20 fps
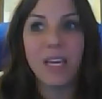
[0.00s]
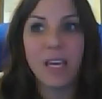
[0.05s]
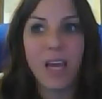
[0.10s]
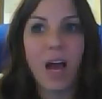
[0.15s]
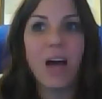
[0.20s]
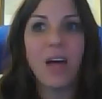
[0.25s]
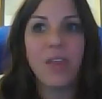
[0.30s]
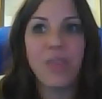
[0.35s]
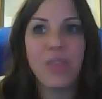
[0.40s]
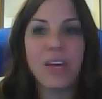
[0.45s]

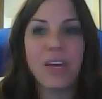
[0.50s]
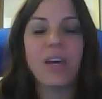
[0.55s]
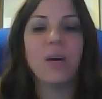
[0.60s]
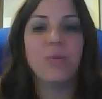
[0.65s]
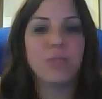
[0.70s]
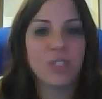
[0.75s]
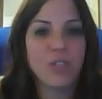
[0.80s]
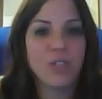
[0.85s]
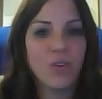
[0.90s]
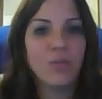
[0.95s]
I think I
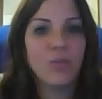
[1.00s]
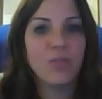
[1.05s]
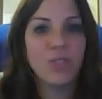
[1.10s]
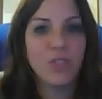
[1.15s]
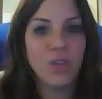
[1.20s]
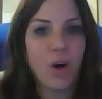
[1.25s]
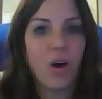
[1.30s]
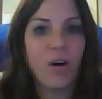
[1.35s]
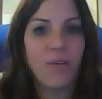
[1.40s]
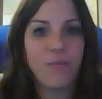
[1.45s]
was
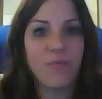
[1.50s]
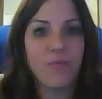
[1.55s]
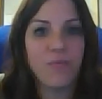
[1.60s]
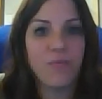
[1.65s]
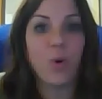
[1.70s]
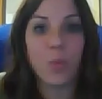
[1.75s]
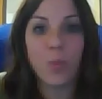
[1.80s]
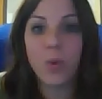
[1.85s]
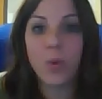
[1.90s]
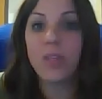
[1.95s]
closed off
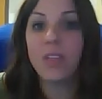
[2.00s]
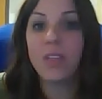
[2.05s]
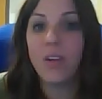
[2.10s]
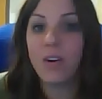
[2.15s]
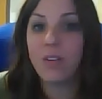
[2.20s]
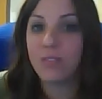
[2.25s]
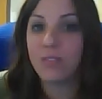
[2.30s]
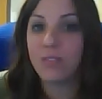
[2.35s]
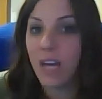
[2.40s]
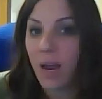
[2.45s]
for a really
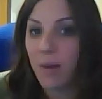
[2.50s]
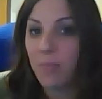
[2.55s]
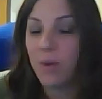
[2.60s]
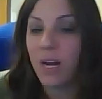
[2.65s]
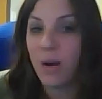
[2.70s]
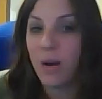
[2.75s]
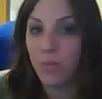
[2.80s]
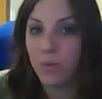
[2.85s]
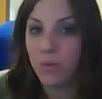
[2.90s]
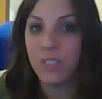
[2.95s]
long time
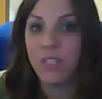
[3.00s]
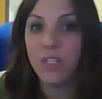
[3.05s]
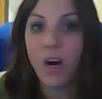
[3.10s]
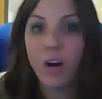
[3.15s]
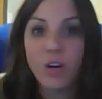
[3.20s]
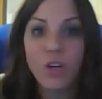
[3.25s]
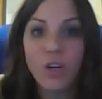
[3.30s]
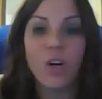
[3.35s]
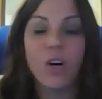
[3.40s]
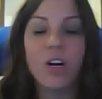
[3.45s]
when I was
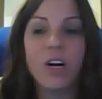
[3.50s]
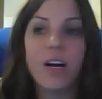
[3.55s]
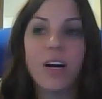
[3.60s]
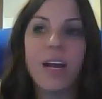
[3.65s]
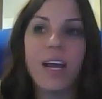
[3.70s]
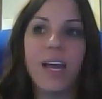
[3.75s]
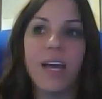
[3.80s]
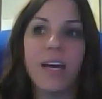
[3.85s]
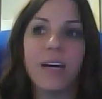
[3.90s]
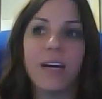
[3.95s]
younger,
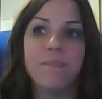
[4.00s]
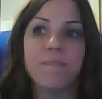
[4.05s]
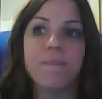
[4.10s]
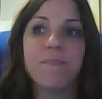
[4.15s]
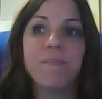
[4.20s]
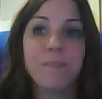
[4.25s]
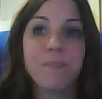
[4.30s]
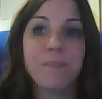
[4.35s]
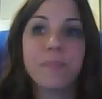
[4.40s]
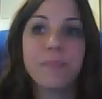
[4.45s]
and
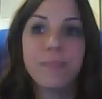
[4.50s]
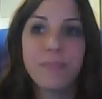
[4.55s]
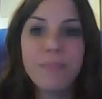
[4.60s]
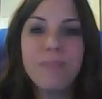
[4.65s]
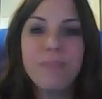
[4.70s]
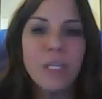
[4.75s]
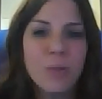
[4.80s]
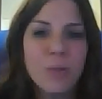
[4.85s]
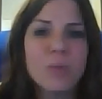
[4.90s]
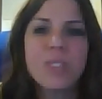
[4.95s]

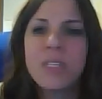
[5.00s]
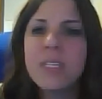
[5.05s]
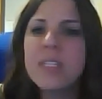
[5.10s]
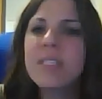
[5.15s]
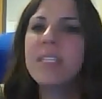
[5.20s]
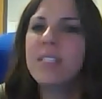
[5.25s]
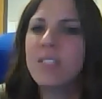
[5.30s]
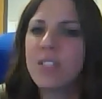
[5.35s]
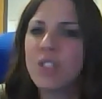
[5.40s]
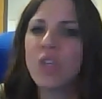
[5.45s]
it was a
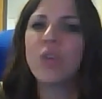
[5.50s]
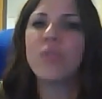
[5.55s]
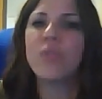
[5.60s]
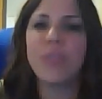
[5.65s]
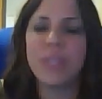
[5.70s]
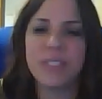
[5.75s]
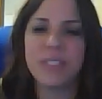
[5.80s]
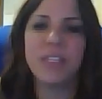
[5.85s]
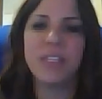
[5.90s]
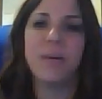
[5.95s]

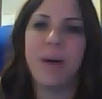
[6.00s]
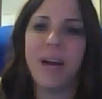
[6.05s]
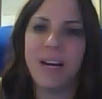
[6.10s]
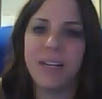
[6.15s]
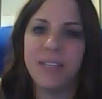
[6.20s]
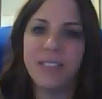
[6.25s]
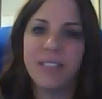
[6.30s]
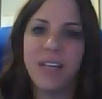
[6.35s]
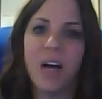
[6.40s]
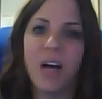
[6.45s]
disservice to
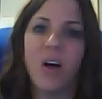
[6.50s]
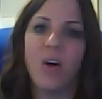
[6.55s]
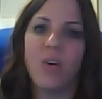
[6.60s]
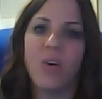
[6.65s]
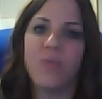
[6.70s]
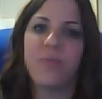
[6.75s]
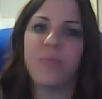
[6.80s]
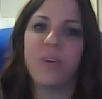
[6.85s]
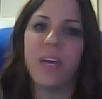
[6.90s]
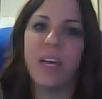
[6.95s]

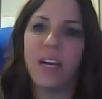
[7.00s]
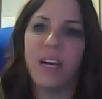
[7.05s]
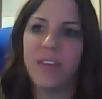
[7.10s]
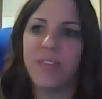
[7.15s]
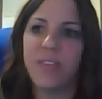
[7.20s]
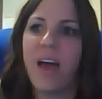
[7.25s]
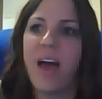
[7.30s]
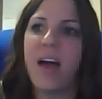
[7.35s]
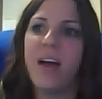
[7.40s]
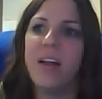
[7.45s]
myself
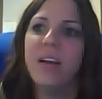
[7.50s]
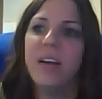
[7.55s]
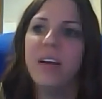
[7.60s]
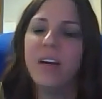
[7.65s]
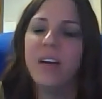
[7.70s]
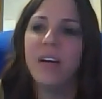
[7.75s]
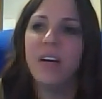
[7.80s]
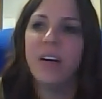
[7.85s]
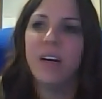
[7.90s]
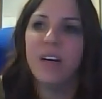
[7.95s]
getting that,
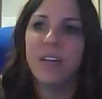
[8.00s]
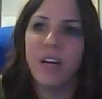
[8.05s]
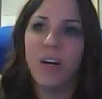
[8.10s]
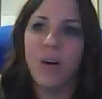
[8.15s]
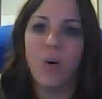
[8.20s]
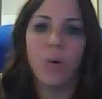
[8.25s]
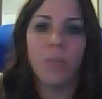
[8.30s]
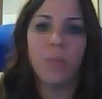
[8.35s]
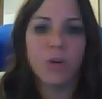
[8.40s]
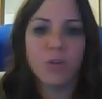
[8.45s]

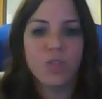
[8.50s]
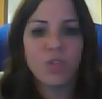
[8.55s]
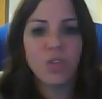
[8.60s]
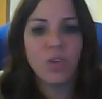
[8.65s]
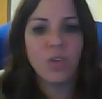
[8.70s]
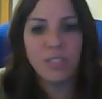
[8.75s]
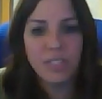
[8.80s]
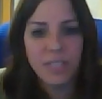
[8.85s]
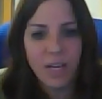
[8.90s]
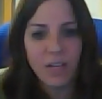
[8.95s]

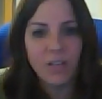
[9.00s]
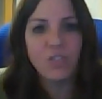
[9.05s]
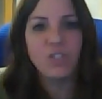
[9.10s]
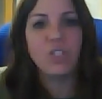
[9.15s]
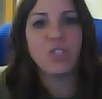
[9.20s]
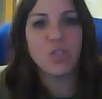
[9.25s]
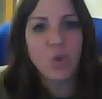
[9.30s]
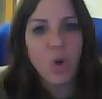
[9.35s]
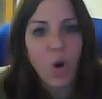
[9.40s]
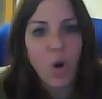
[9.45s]
emotional
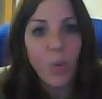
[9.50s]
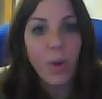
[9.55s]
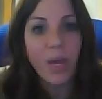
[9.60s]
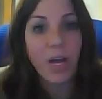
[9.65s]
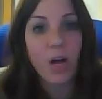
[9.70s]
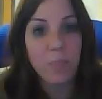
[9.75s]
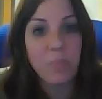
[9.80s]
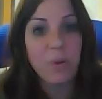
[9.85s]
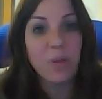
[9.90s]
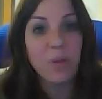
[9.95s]
intelligence,
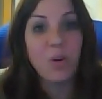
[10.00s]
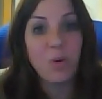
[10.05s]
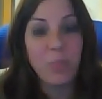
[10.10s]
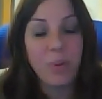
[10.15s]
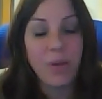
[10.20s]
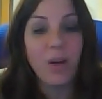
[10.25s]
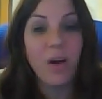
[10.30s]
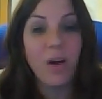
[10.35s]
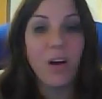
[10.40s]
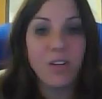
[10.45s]
growing up a little
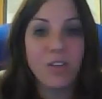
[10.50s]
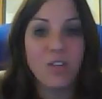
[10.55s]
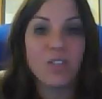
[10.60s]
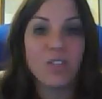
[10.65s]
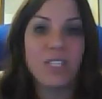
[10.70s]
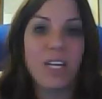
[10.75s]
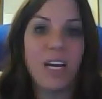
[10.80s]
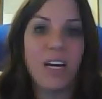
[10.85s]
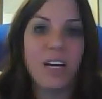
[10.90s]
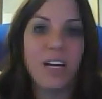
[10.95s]
bit,
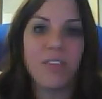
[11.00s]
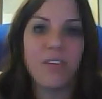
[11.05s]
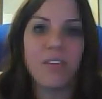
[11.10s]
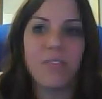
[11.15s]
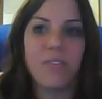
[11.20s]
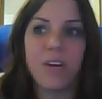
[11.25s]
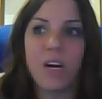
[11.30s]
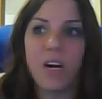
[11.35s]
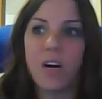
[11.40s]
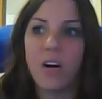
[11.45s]
understanding
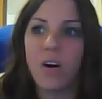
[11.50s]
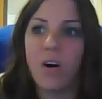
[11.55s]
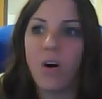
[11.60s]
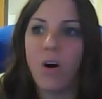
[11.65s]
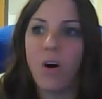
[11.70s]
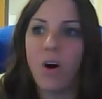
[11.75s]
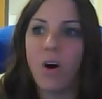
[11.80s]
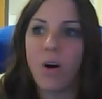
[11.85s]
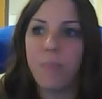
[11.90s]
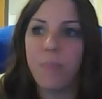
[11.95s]
that there
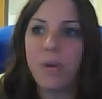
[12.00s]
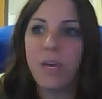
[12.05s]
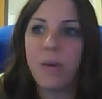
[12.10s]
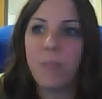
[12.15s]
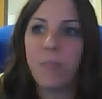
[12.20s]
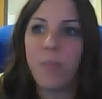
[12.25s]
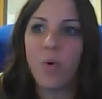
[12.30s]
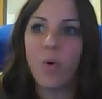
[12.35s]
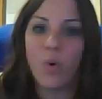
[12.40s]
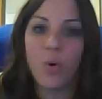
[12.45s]
are
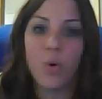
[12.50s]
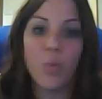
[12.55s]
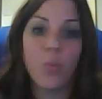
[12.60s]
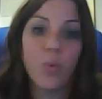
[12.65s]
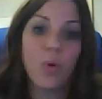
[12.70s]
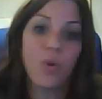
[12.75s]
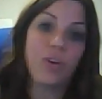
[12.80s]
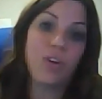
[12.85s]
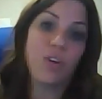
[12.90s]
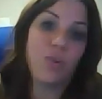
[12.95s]
people who
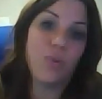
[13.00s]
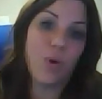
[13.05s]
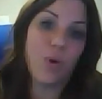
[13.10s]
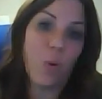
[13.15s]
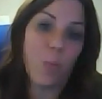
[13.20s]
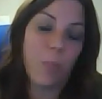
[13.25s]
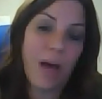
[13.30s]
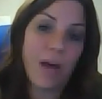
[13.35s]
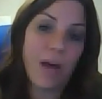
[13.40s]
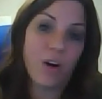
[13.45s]
really do
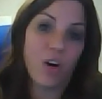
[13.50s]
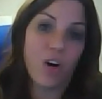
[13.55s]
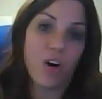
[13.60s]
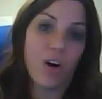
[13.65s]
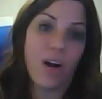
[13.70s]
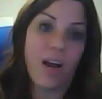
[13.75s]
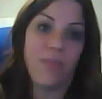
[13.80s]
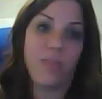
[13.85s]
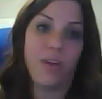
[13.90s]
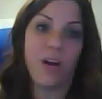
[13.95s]
know better,
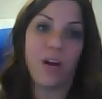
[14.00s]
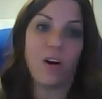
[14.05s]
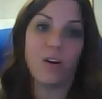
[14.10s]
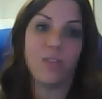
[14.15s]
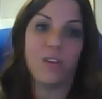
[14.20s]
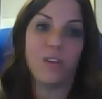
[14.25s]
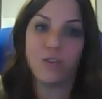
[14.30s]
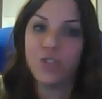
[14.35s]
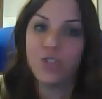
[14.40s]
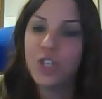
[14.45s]
and
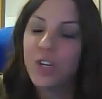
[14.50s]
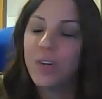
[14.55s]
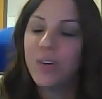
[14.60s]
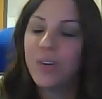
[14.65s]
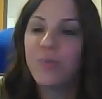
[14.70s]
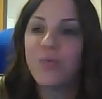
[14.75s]
they're cheering